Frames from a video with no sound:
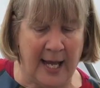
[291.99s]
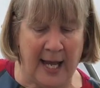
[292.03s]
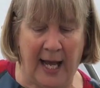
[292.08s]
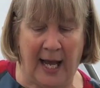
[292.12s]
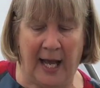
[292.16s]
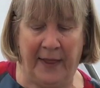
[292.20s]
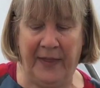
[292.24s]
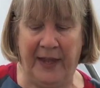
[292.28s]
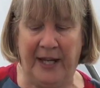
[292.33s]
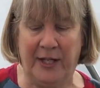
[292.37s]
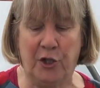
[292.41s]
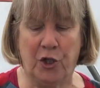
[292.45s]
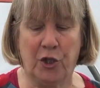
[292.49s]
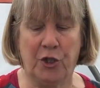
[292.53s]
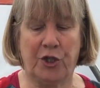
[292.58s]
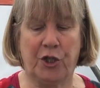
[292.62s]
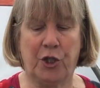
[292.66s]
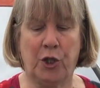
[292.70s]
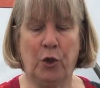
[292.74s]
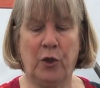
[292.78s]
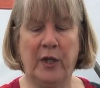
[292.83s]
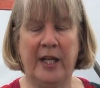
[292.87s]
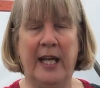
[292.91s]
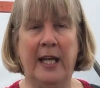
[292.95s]
and then just
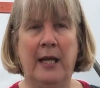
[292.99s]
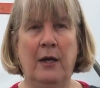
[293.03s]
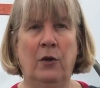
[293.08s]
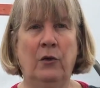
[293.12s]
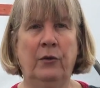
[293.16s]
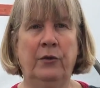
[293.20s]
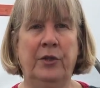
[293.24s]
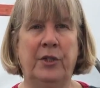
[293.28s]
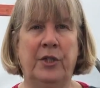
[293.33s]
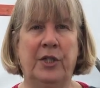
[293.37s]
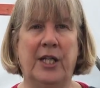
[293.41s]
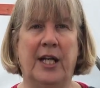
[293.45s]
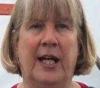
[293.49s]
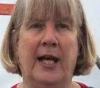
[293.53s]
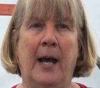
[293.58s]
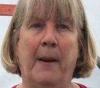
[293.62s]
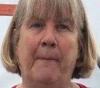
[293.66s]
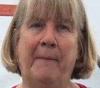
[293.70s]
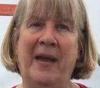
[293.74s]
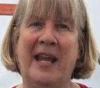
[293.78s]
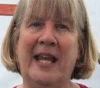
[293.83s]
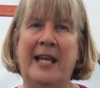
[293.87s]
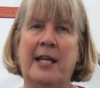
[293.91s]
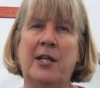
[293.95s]
tuck it under,
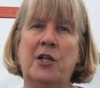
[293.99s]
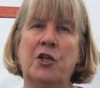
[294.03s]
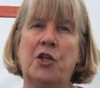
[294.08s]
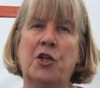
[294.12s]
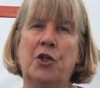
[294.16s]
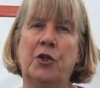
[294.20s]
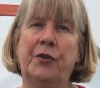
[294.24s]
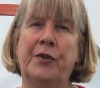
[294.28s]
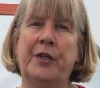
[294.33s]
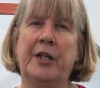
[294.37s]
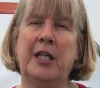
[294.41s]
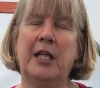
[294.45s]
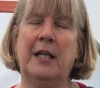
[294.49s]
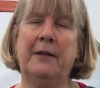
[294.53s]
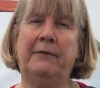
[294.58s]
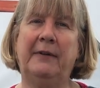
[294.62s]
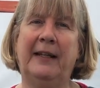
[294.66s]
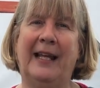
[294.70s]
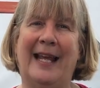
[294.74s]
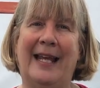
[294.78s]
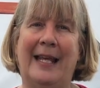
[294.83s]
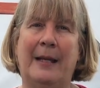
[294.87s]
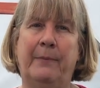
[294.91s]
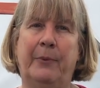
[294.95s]
making sure that you've
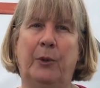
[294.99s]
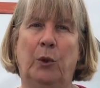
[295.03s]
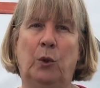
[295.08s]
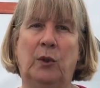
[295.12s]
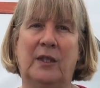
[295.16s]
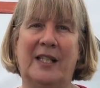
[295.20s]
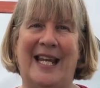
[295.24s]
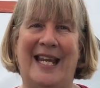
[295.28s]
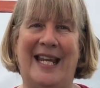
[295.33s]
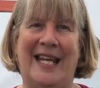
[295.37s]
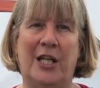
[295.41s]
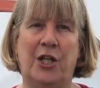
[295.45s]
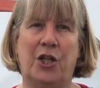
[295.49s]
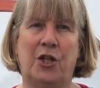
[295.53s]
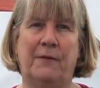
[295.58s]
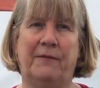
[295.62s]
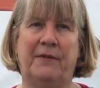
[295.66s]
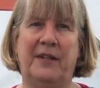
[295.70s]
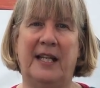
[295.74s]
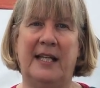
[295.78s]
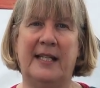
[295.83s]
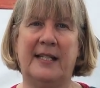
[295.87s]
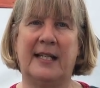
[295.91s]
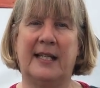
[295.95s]
labelled each of
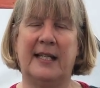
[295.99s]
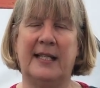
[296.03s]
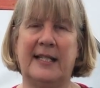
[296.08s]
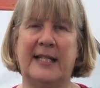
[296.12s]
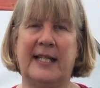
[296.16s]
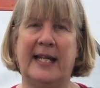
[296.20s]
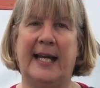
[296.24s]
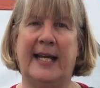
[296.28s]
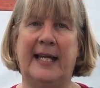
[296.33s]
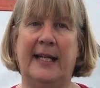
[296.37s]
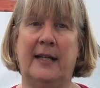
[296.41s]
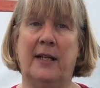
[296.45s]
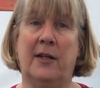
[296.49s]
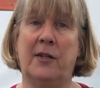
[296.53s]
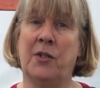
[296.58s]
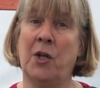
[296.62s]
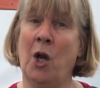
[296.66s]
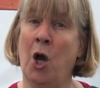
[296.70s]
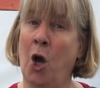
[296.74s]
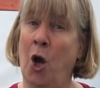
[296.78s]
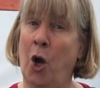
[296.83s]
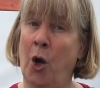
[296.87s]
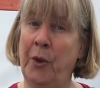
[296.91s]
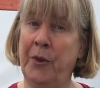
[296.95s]
these containers.
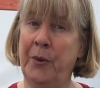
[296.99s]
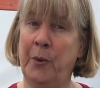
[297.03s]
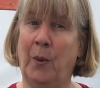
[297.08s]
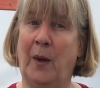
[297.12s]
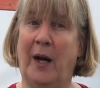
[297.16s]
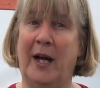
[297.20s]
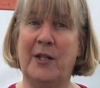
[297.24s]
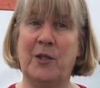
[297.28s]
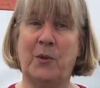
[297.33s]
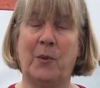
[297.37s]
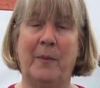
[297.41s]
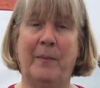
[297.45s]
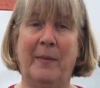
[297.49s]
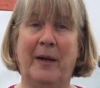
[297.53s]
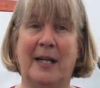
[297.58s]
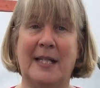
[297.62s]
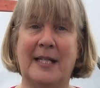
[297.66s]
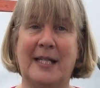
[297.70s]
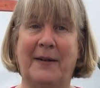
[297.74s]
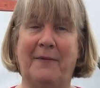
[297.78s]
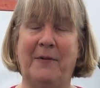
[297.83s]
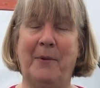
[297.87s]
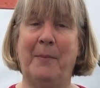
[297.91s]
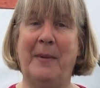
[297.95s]
Otherwise we might
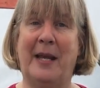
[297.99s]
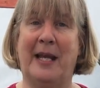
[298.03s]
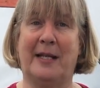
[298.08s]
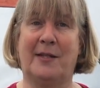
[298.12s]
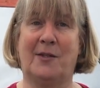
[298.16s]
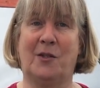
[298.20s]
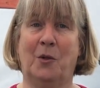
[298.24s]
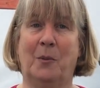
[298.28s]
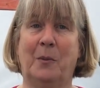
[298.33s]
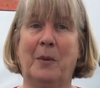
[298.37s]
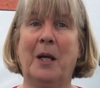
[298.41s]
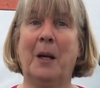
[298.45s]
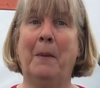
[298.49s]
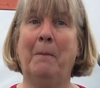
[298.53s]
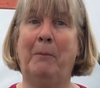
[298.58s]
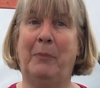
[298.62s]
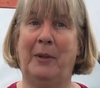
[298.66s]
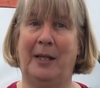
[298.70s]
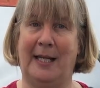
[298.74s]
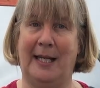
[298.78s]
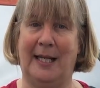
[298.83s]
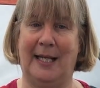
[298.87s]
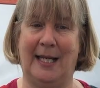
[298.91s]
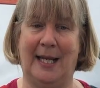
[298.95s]
have a mix-up
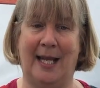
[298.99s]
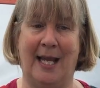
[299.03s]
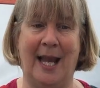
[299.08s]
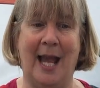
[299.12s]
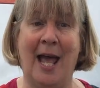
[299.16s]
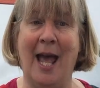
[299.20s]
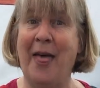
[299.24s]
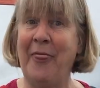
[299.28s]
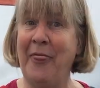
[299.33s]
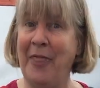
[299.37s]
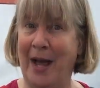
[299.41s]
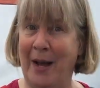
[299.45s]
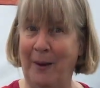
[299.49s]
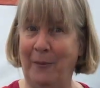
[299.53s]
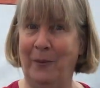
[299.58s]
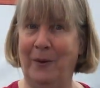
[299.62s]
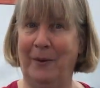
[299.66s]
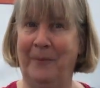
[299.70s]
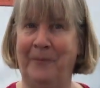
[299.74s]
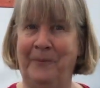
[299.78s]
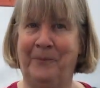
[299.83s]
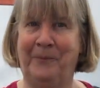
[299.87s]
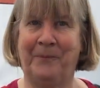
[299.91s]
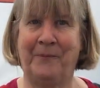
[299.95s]
completely. And I
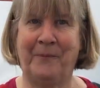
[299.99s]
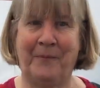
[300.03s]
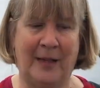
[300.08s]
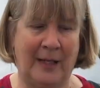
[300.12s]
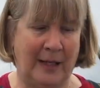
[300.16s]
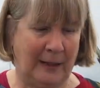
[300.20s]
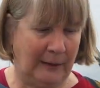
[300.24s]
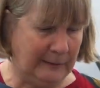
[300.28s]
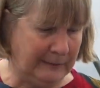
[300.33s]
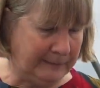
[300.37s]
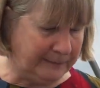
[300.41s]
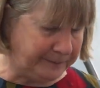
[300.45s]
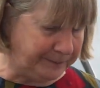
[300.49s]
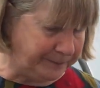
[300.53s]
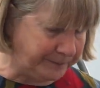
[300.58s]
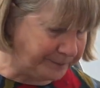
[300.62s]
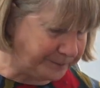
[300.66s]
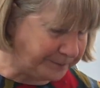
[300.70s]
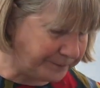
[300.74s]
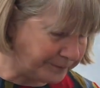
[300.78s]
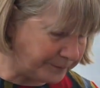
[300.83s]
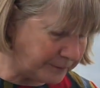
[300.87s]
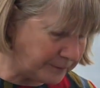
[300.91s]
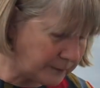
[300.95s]
was going to say, what's good with the
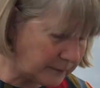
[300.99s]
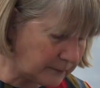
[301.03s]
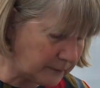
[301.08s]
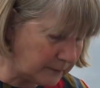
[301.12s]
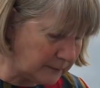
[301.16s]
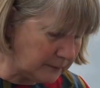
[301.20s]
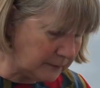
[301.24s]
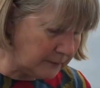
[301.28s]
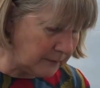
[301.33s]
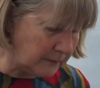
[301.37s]
cut and come